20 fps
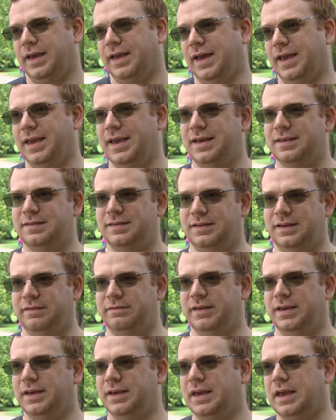I, guess
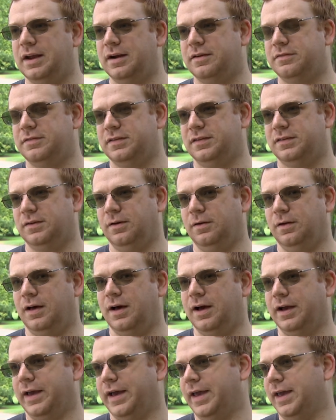living here for so
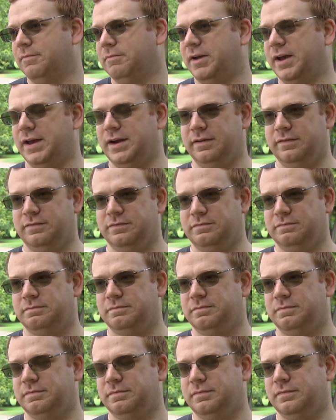long, I am kind of,
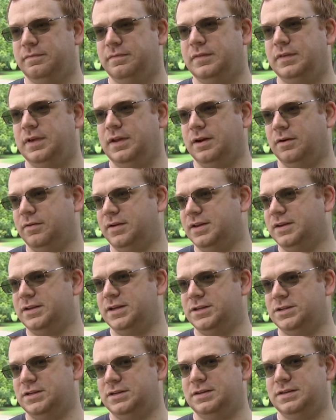you know,
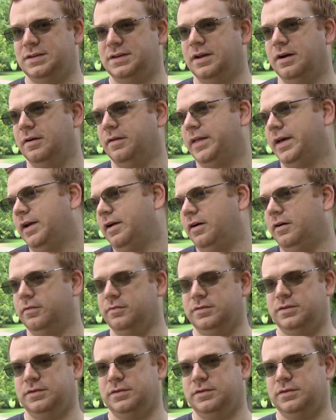conditioned to know that, oh,